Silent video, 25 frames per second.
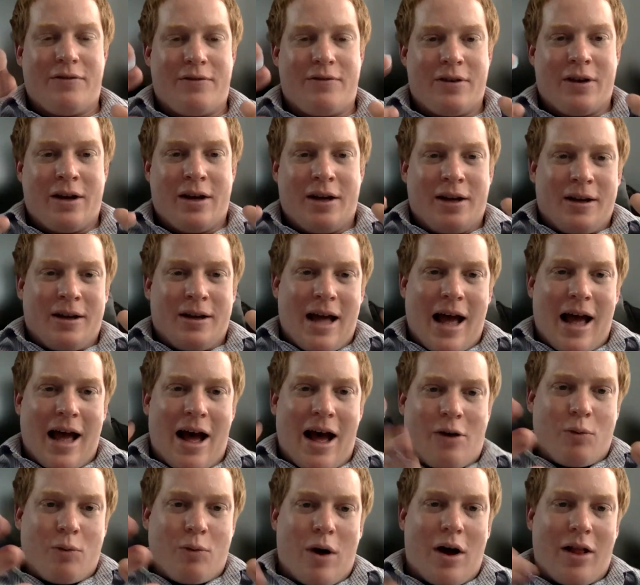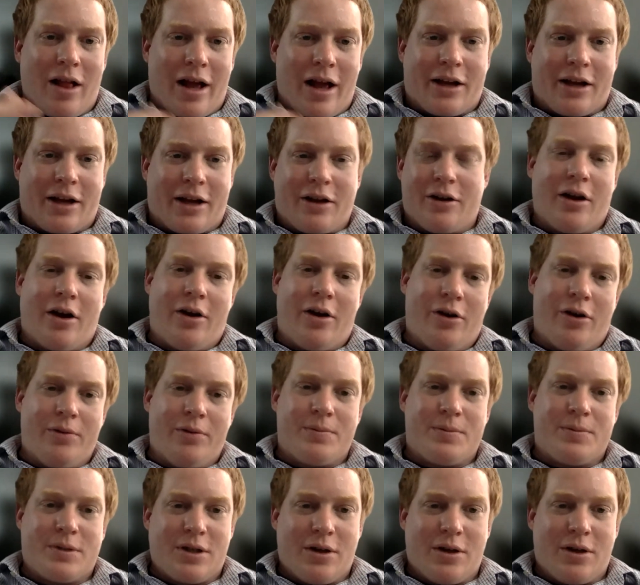of how well I could code.